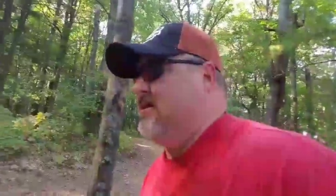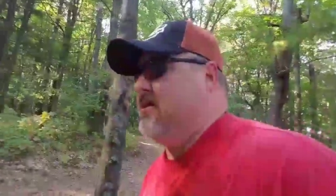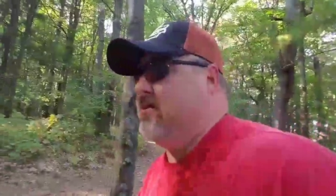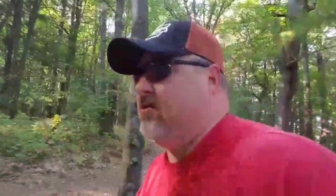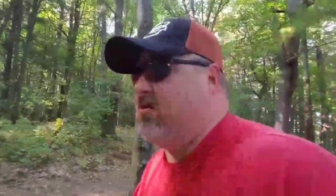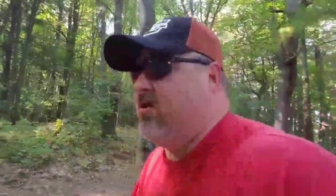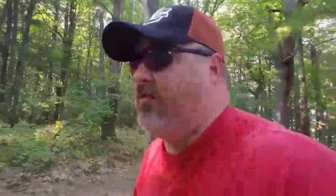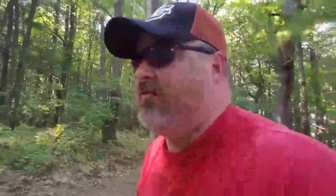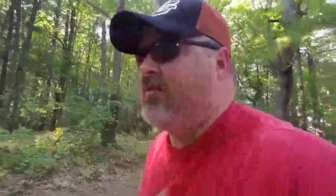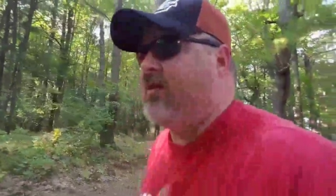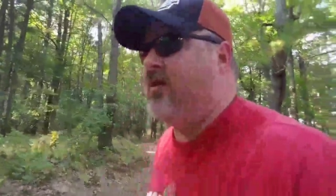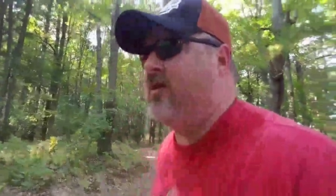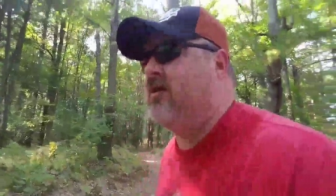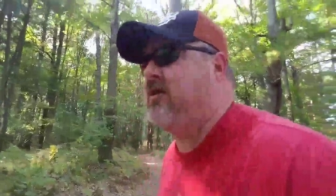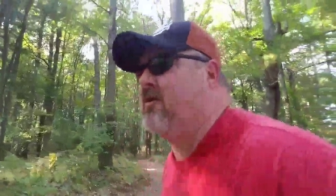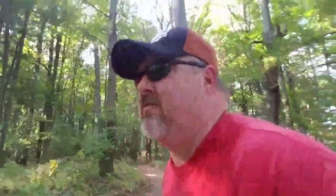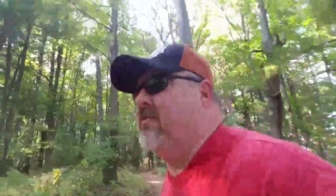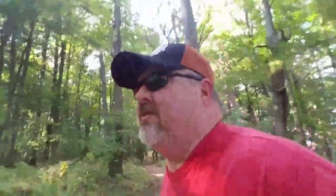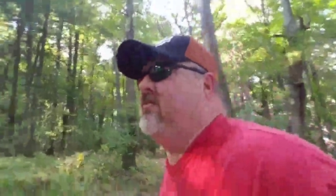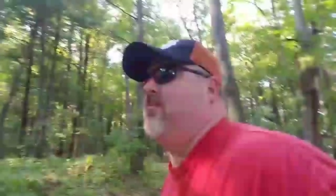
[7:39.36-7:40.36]
And go up here
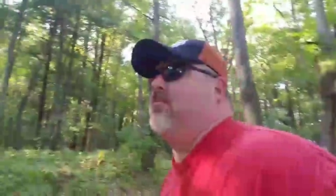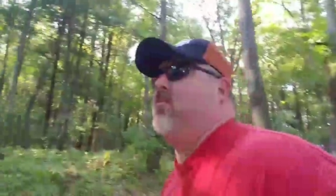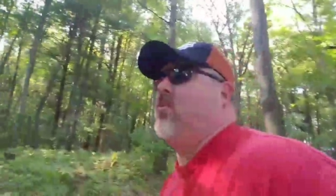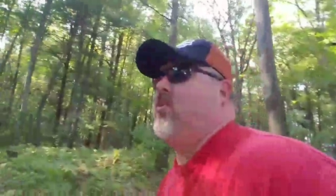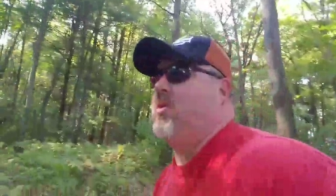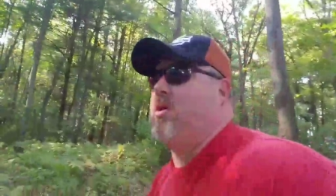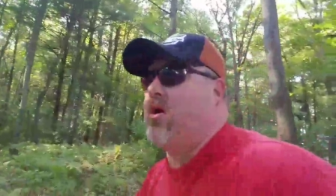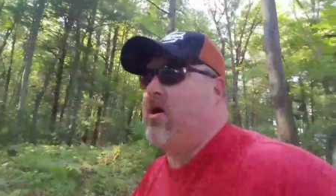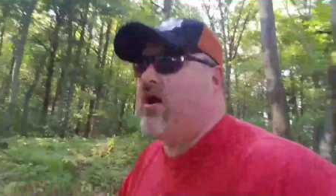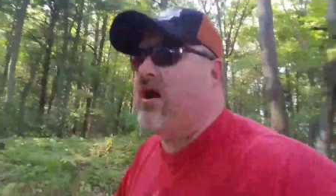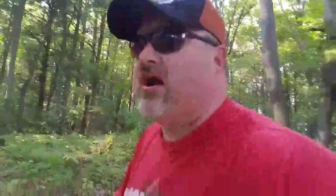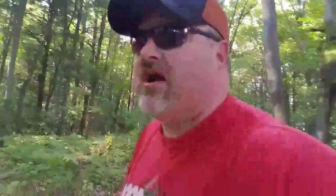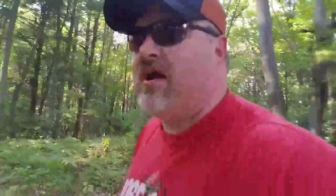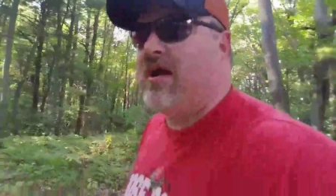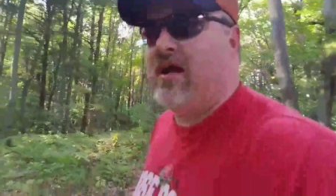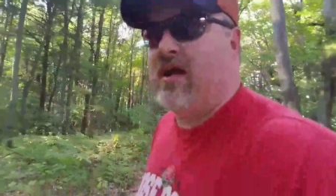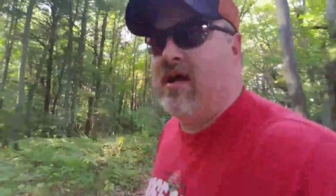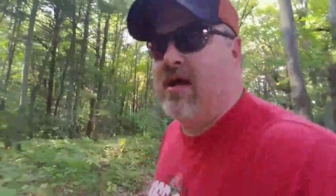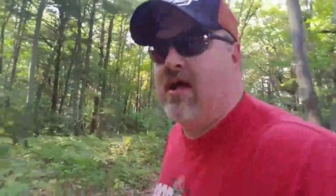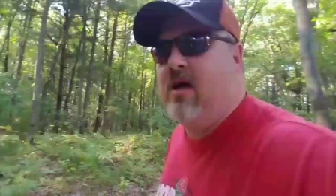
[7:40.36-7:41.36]
a little bit more.
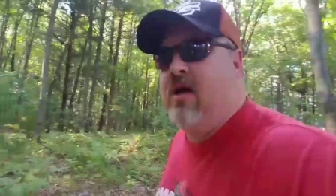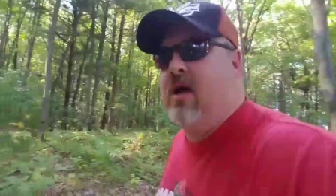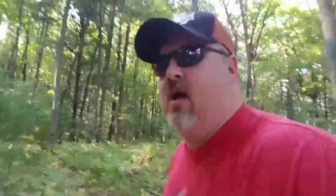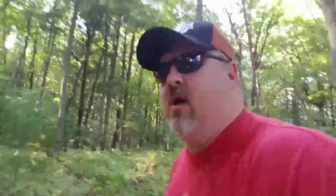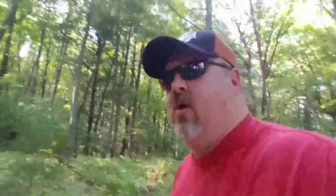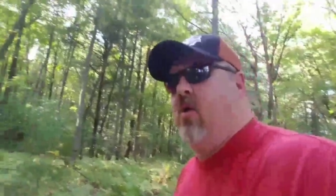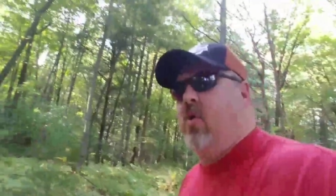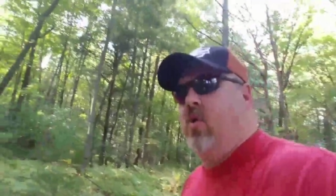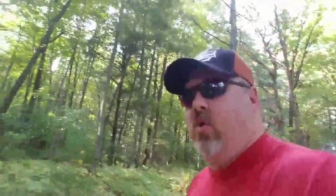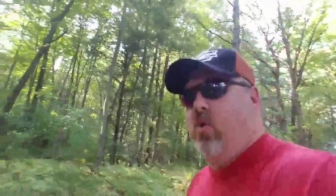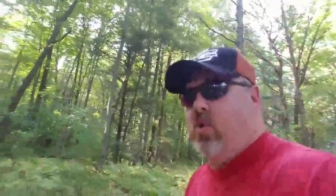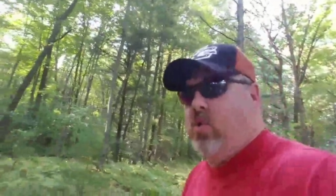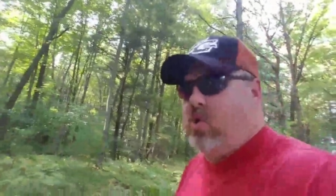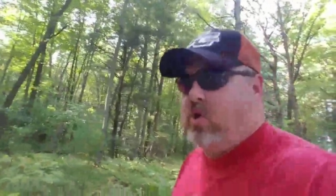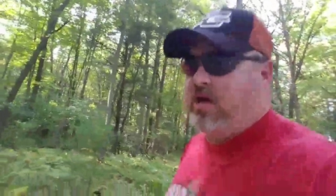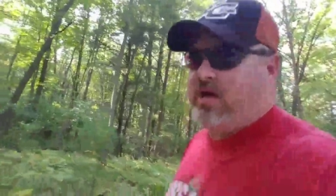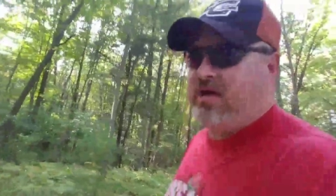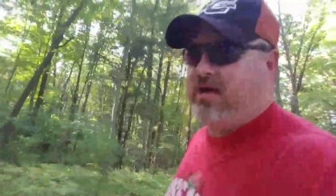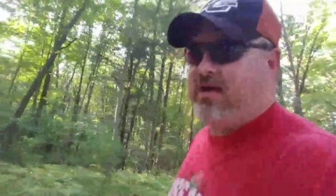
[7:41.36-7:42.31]
Whew.